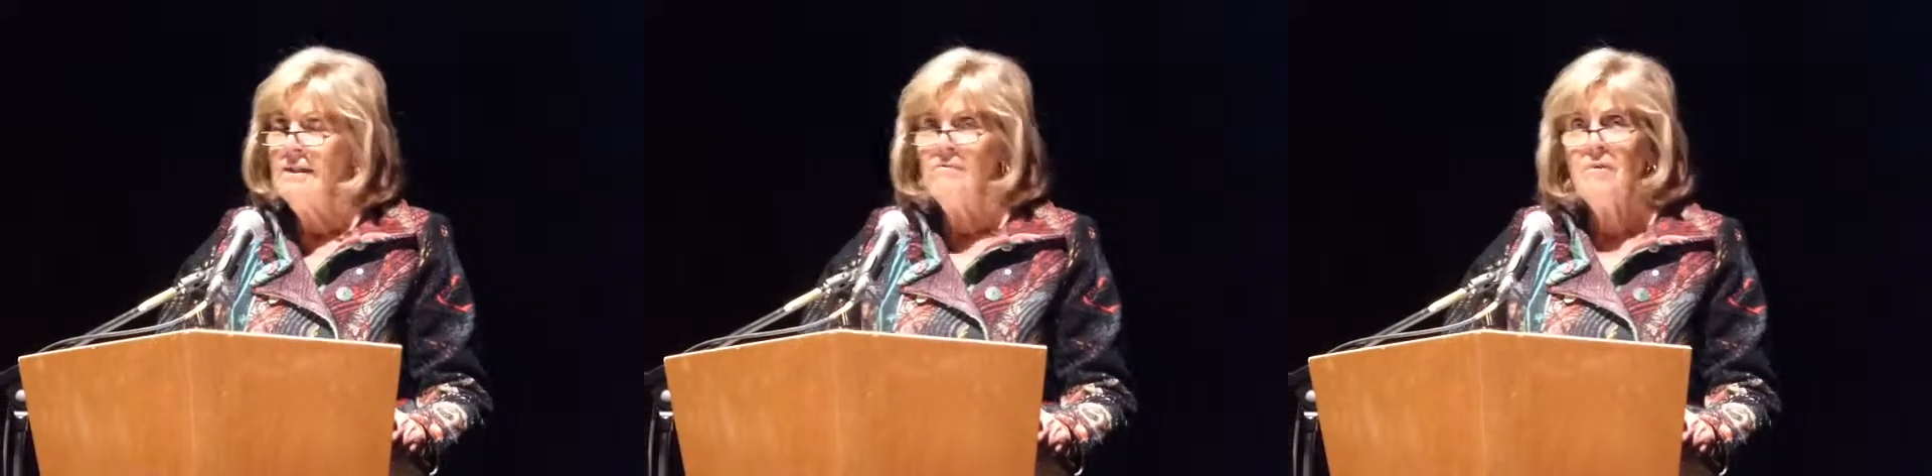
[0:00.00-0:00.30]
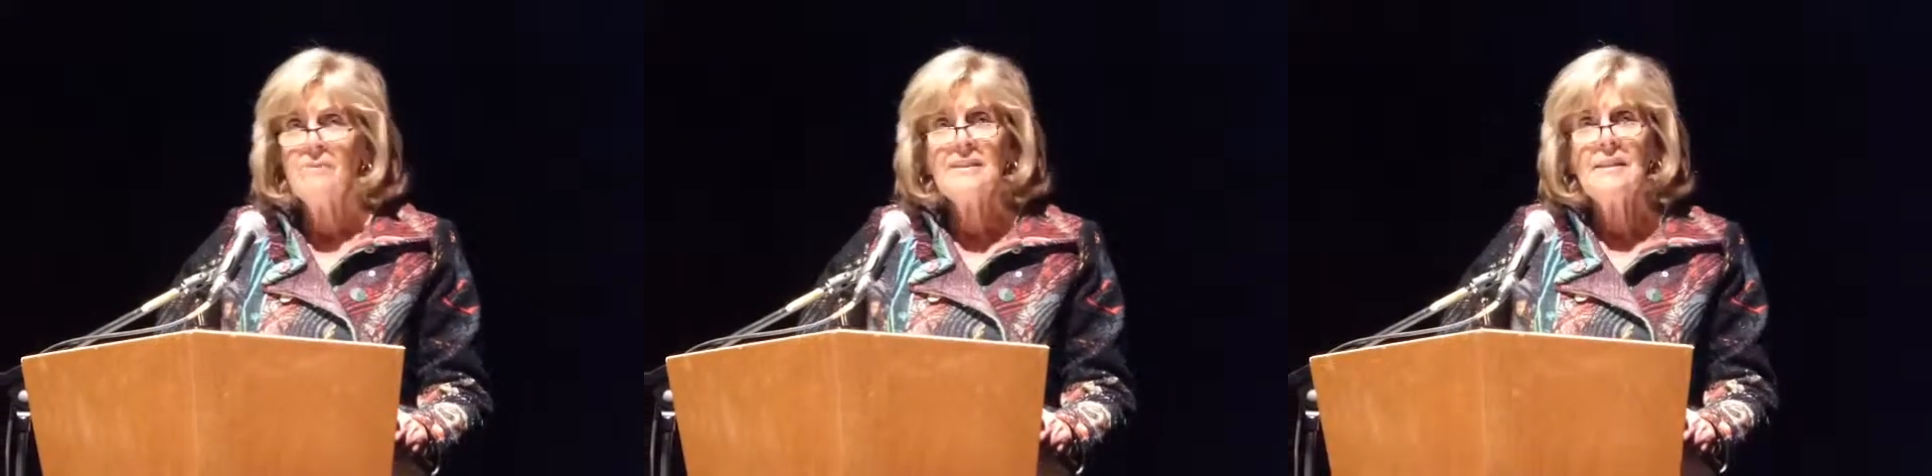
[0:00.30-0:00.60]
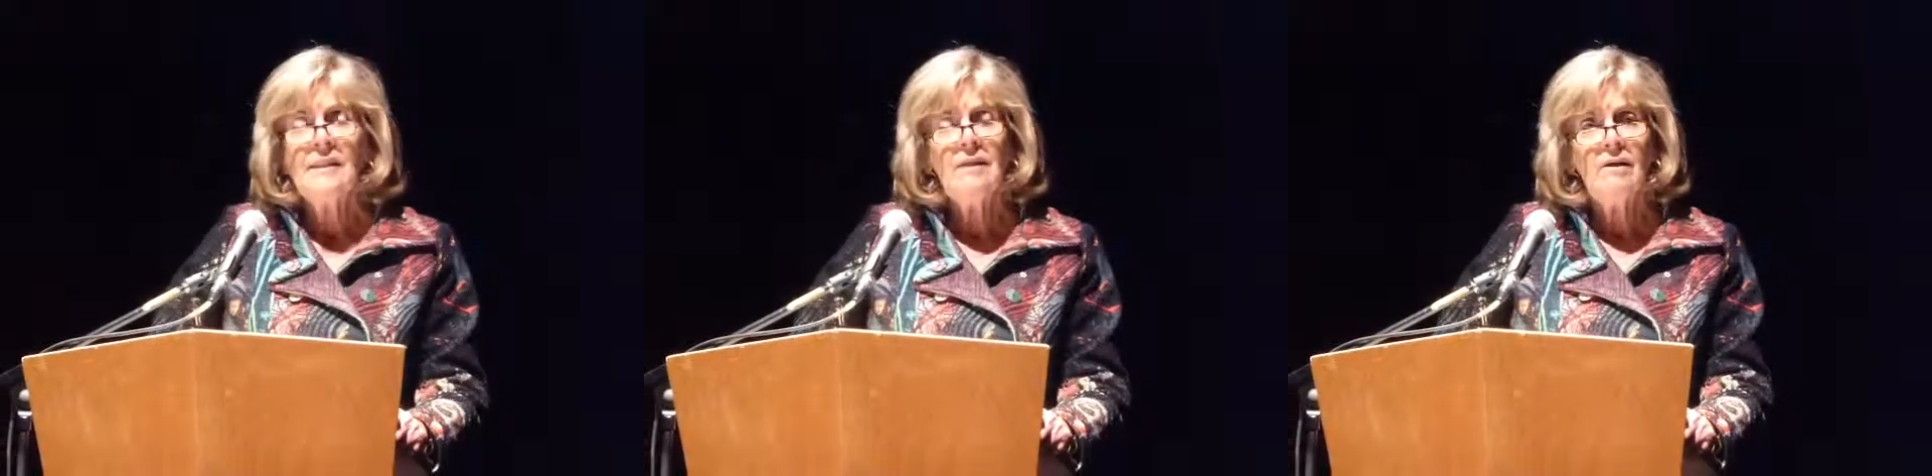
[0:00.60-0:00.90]
from a
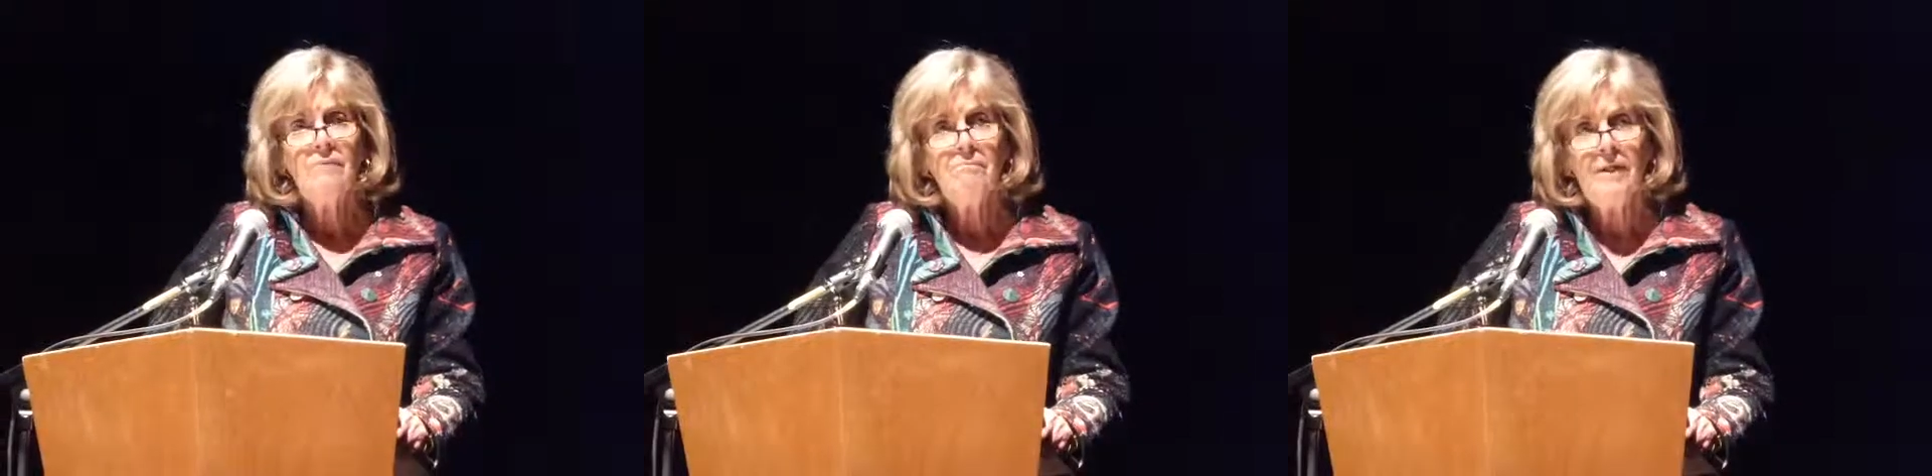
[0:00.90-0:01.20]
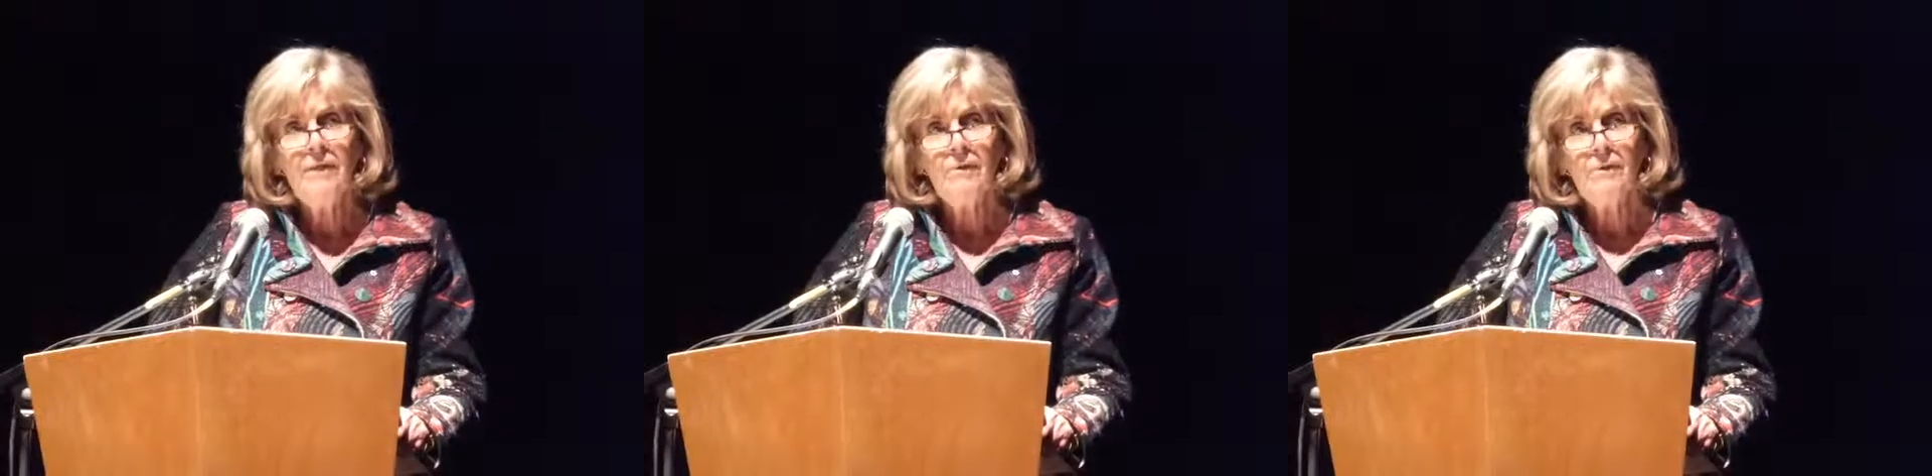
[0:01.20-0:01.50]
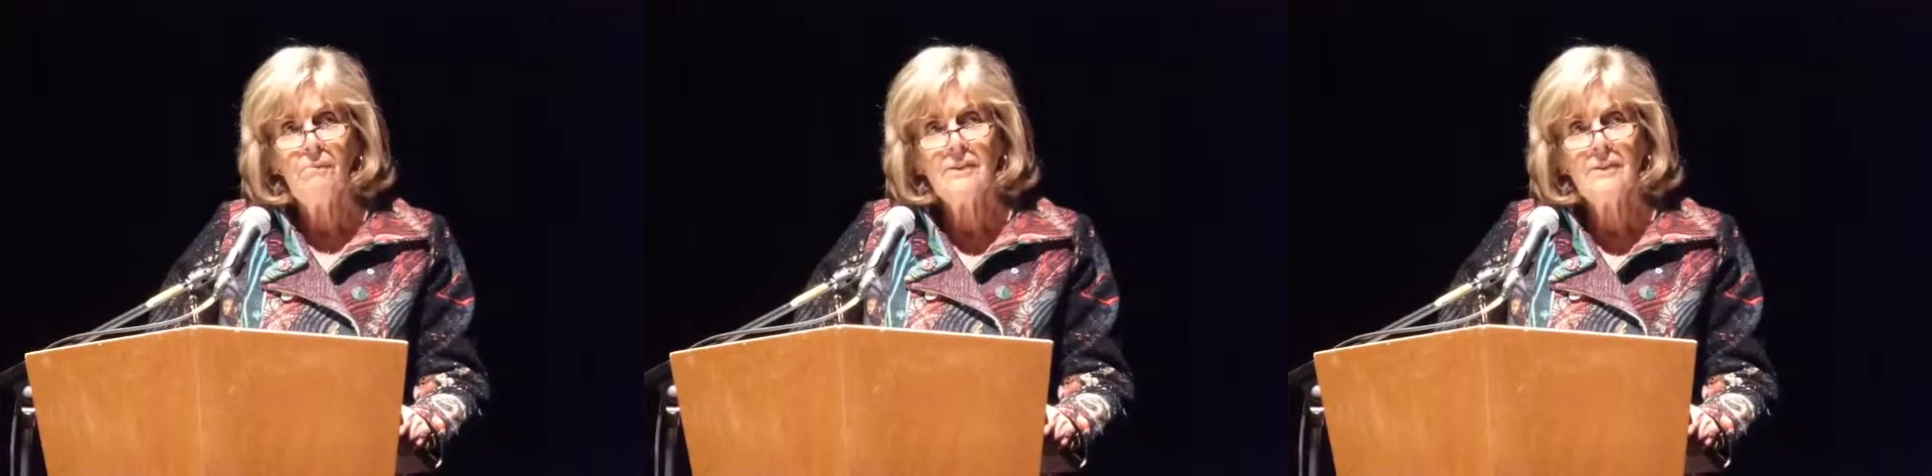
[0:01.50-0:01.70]
city called Meru,